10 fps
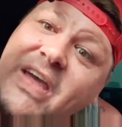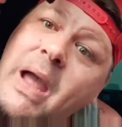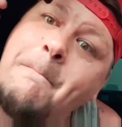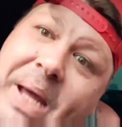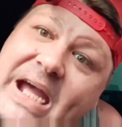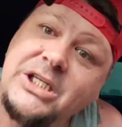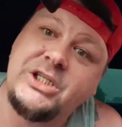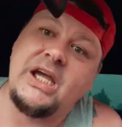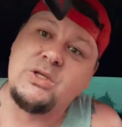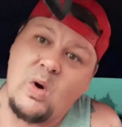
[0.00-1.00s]
bitch
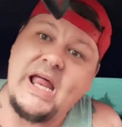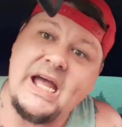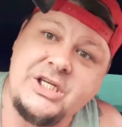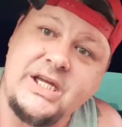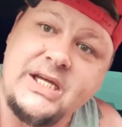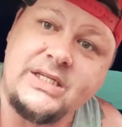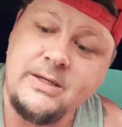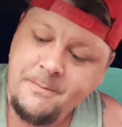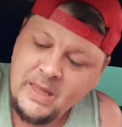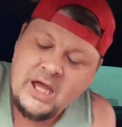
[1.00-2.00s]
is what Angie is.
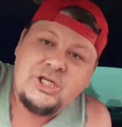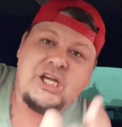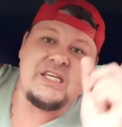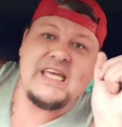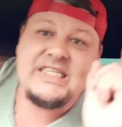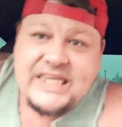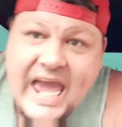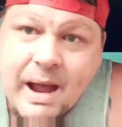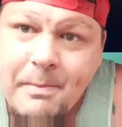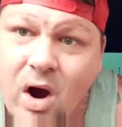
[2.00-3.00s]
She is a
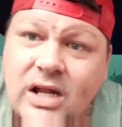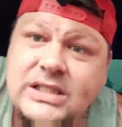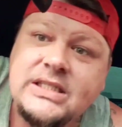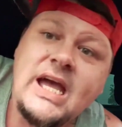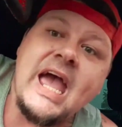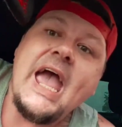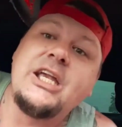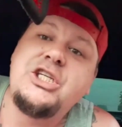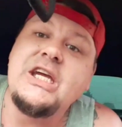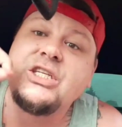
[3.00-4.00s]
scam artist, and
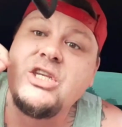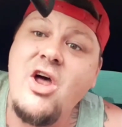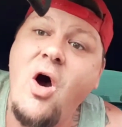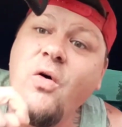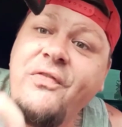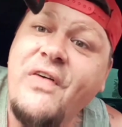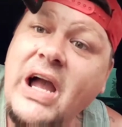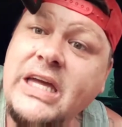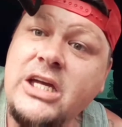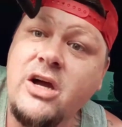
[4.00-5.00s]
she is no
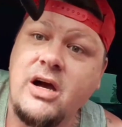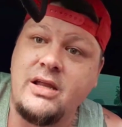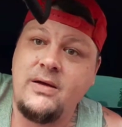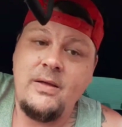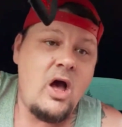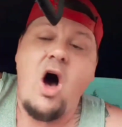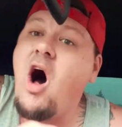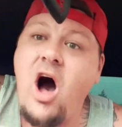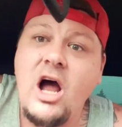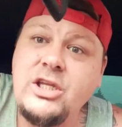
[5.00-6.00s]
fucking good.
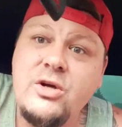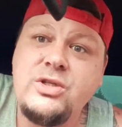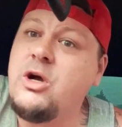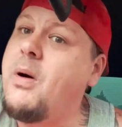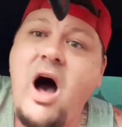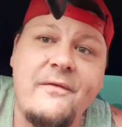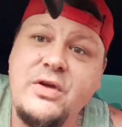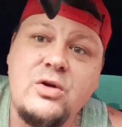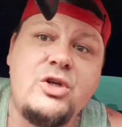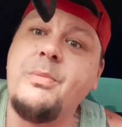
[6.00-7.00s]
On YouTube, off
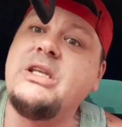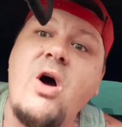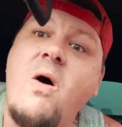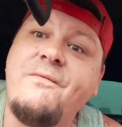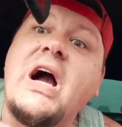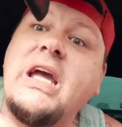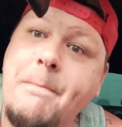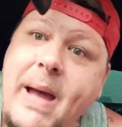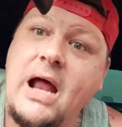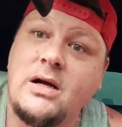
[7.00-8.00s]
YouTube, it don't fucking
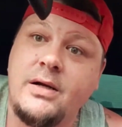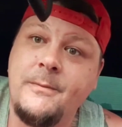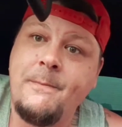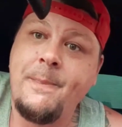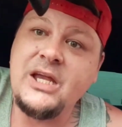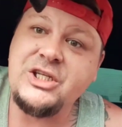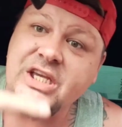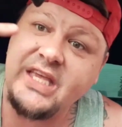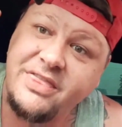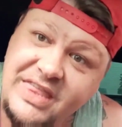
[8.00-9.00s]
matter. She's
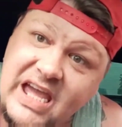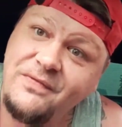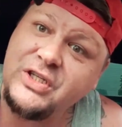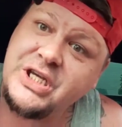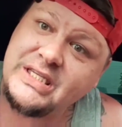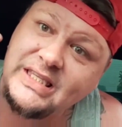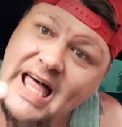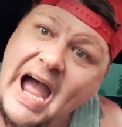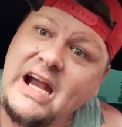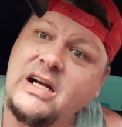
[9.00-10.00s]
a thief, she's a
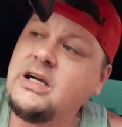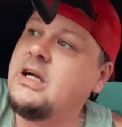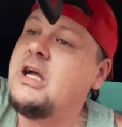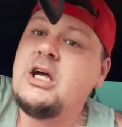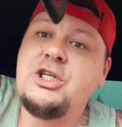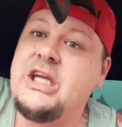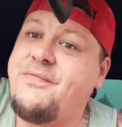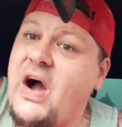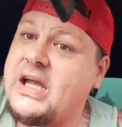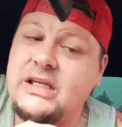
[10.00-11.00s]
liar, she
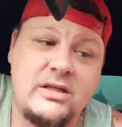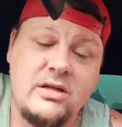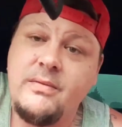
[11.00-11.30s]
fucking